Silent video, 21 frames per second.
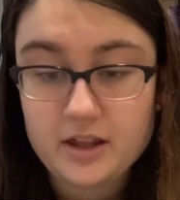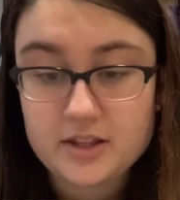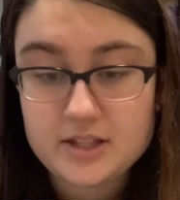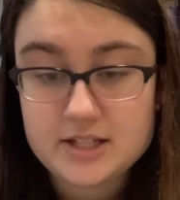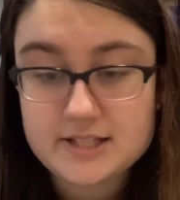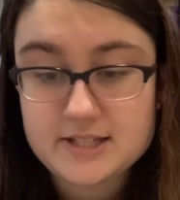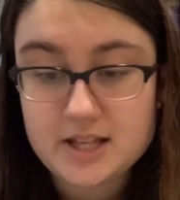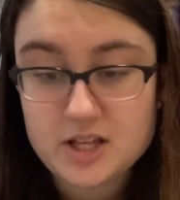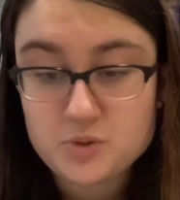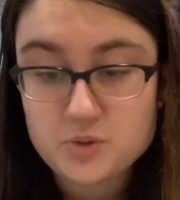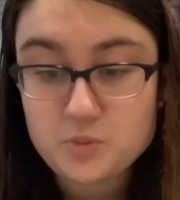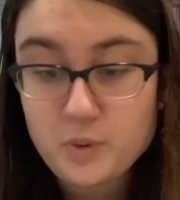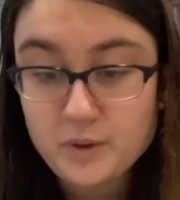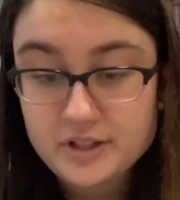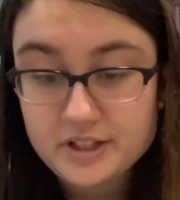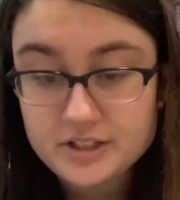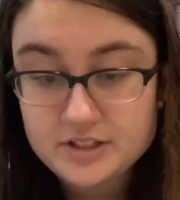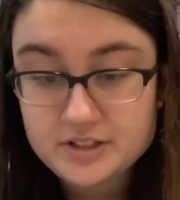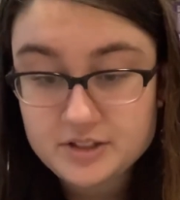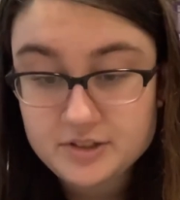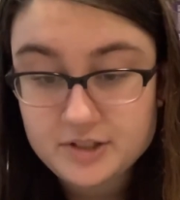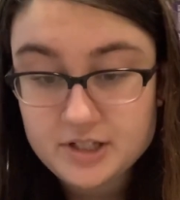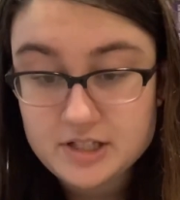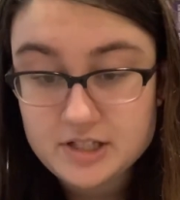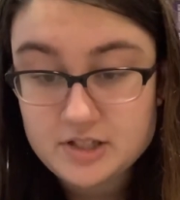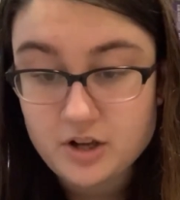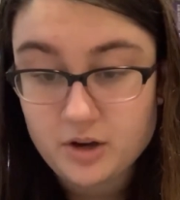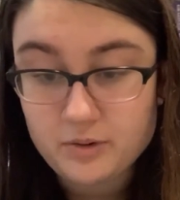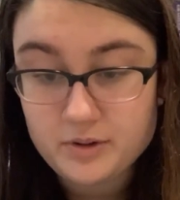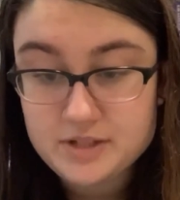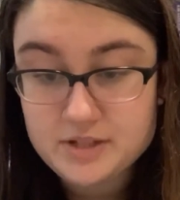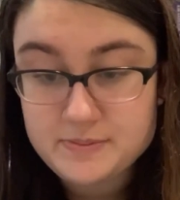It says, Willa Dunn has
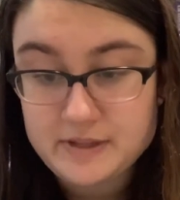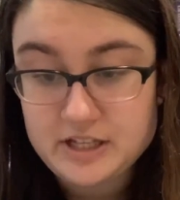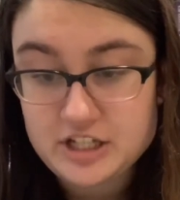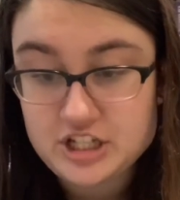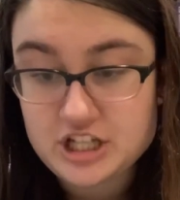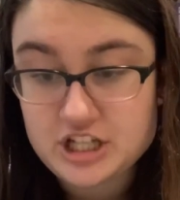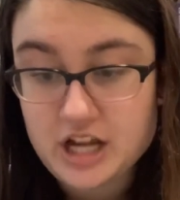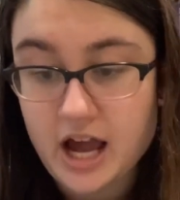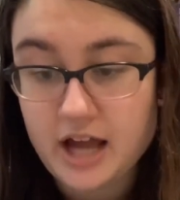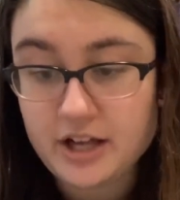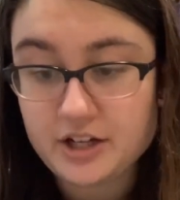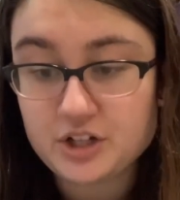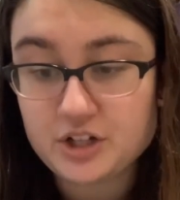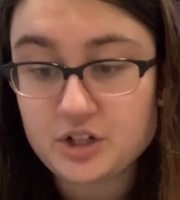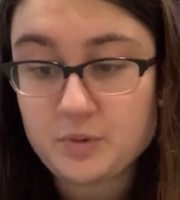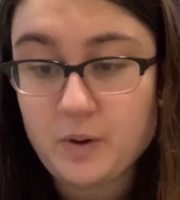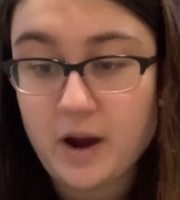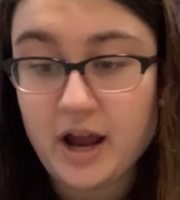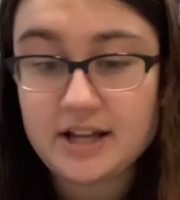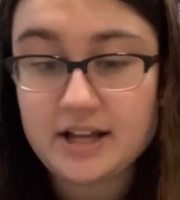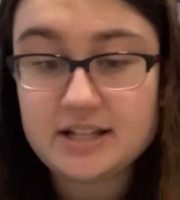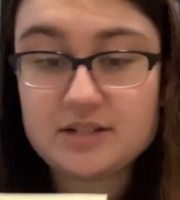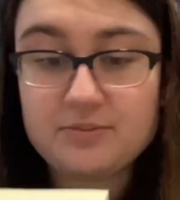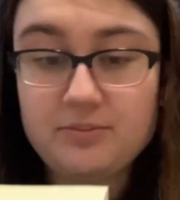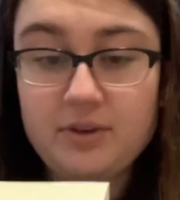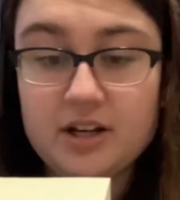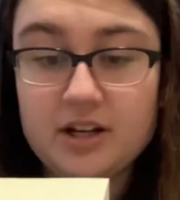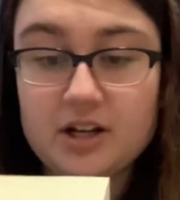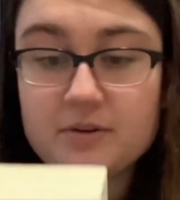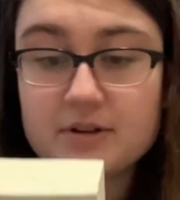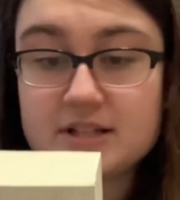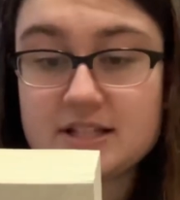always been shy. Her quiet
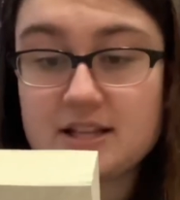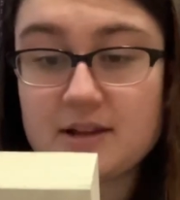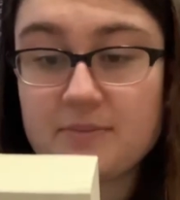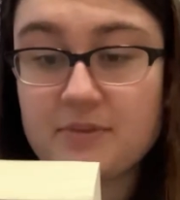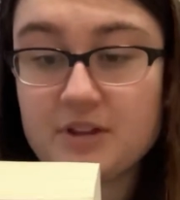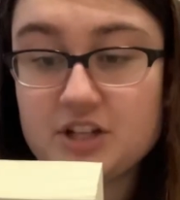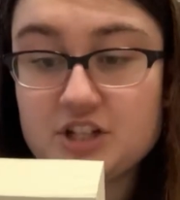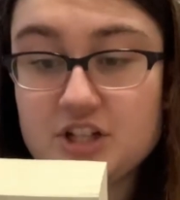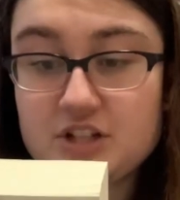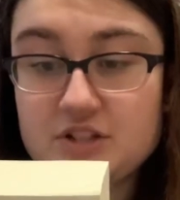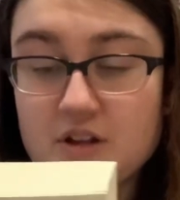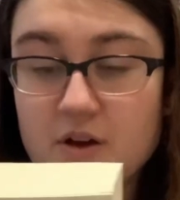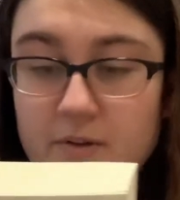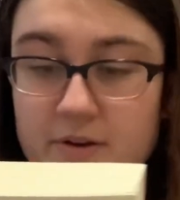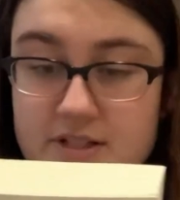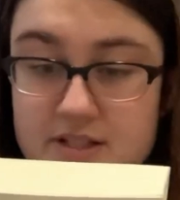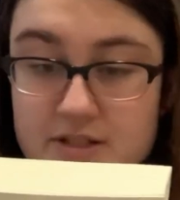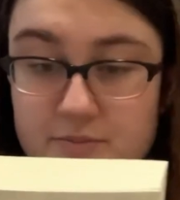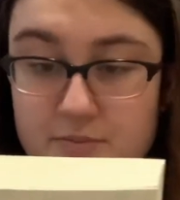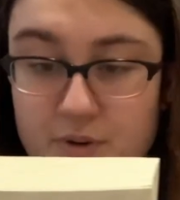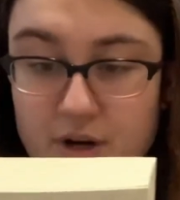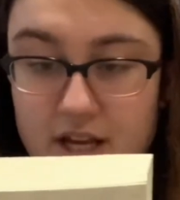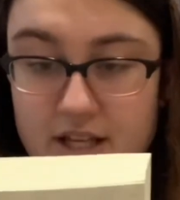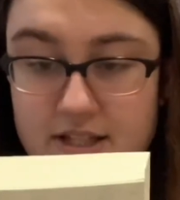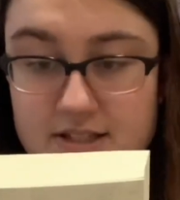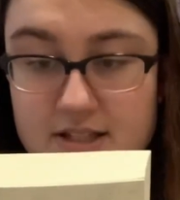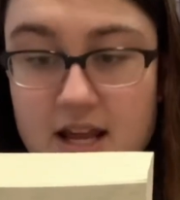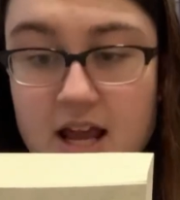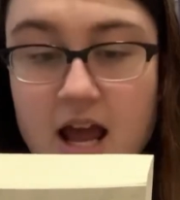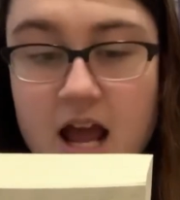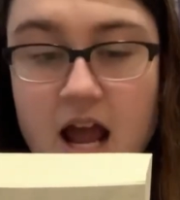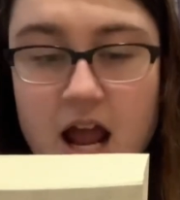demeanor was something she's always embraced.
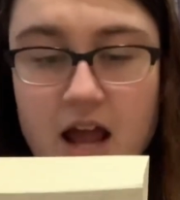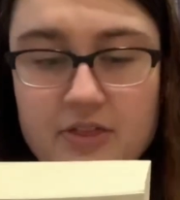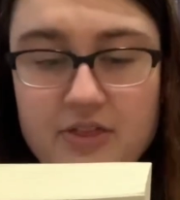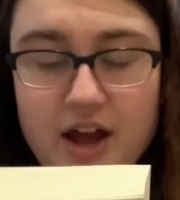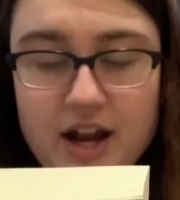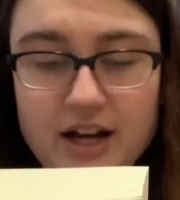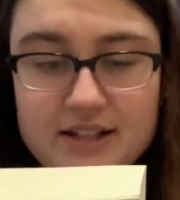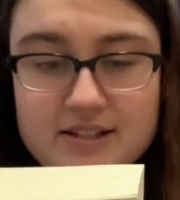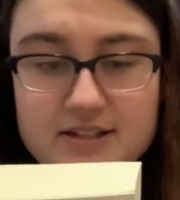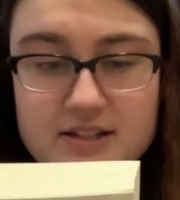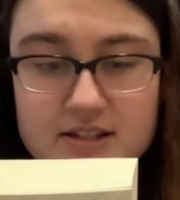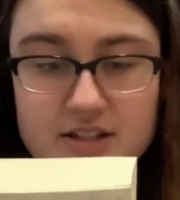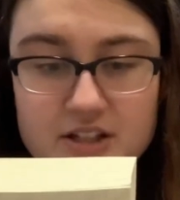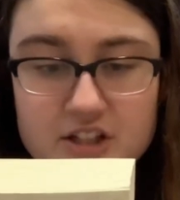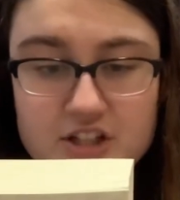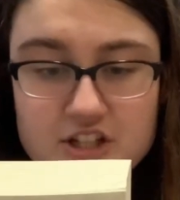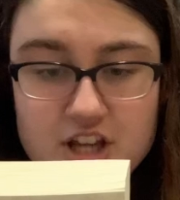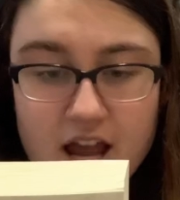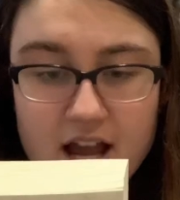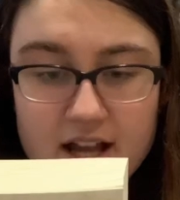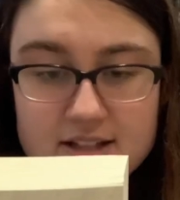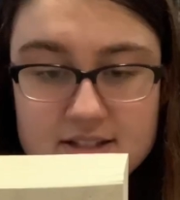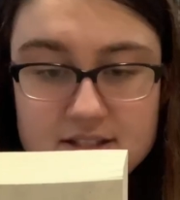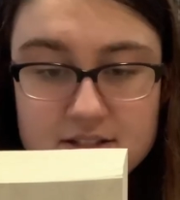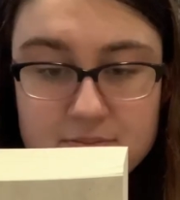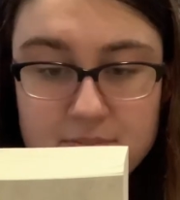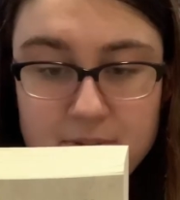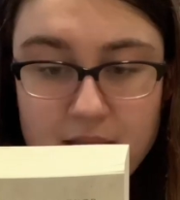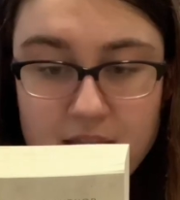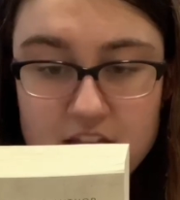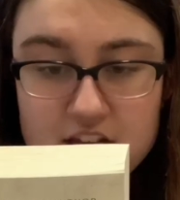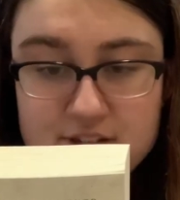That is until Jackson
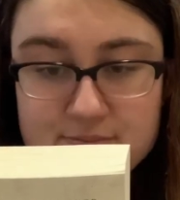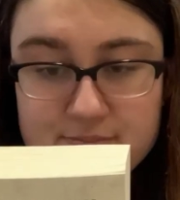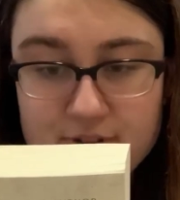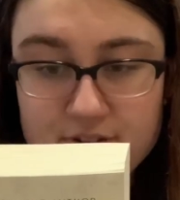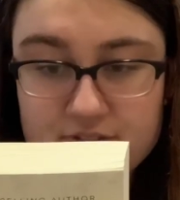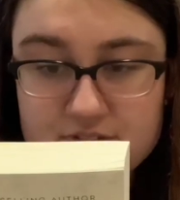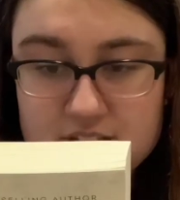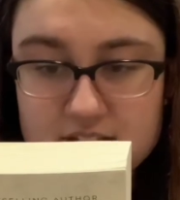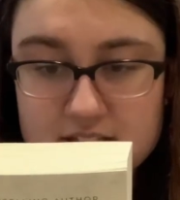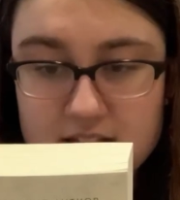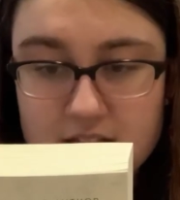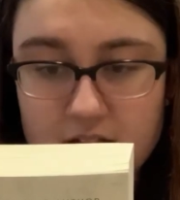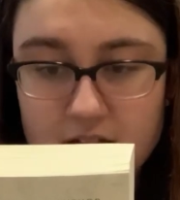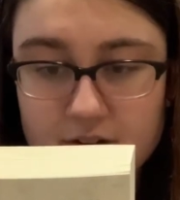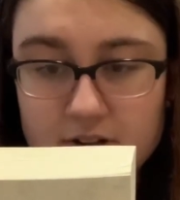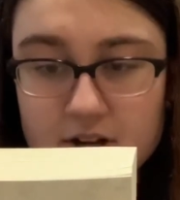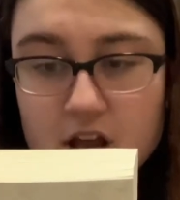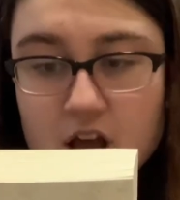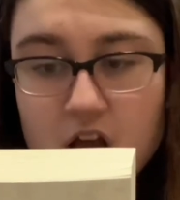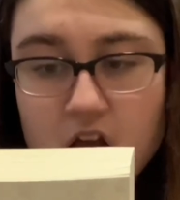Page moves to town.